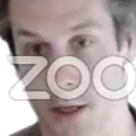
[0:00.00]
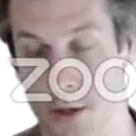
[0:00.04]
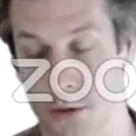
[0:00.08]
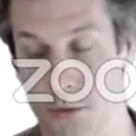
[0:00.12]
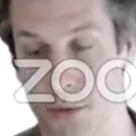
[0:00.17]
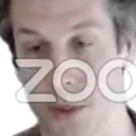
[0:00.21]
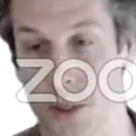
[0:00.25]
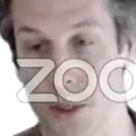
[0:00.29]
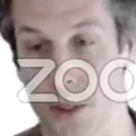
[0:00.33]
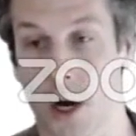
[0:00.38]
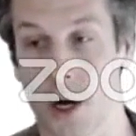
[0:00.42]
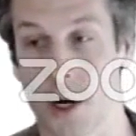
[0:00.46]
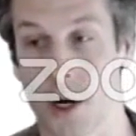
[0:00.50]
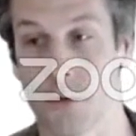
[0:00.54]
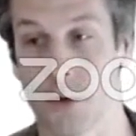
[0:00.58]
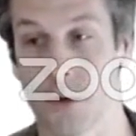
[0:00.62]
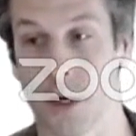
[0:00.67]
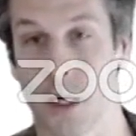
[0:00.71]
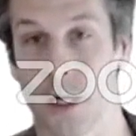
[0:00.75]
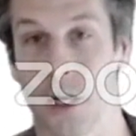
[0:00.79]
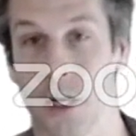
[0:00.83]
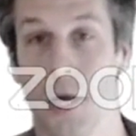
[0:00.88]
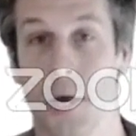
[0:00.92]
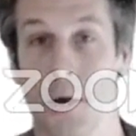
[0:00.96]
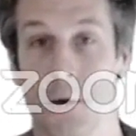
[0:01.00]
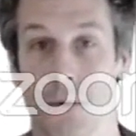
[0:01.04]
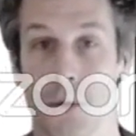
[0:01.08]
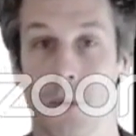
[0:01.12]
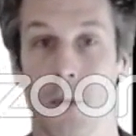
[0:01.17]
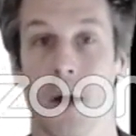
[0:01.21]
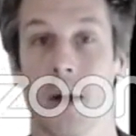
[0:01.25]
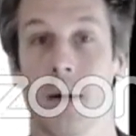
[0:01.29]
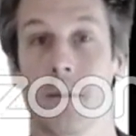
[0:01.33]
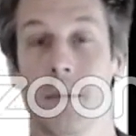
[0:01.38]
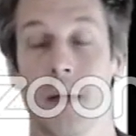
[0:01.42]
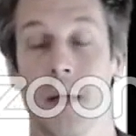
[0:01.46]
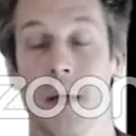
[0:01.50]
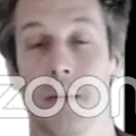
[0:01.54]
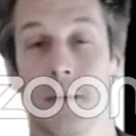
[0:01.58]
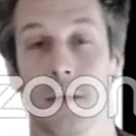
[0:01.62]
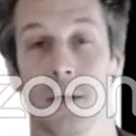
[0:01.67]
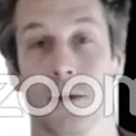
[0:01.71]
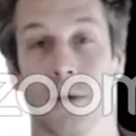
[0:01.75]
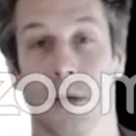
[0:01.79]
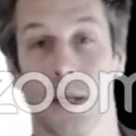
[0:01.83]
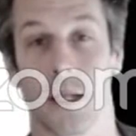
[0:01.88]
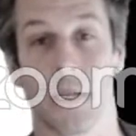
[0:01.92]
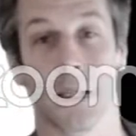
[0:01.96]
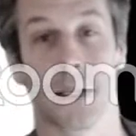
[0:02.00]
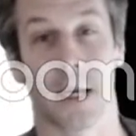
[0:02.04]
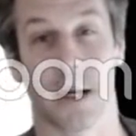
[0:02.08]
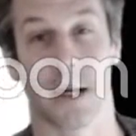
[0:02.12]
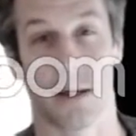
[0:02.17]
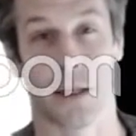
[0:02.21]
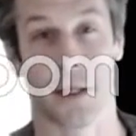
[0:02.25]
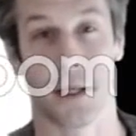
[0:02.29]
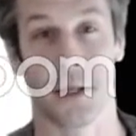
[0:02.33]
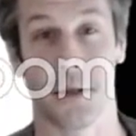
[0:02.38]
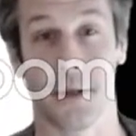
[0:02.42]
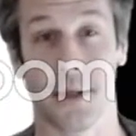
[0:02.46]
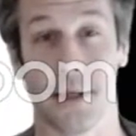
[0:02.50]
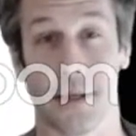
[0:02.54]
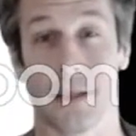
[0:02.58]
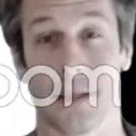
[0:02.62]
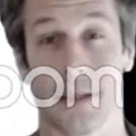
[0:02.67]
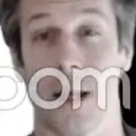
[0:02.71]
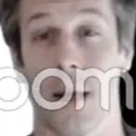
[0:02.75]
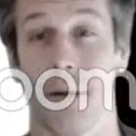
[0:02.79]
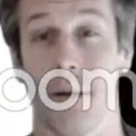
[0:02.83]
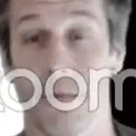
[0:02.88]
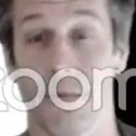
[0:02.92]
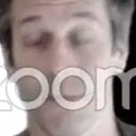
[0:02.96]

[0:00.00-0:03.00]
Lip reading: real hardware, we want to be able to at least guarantee that it's safe.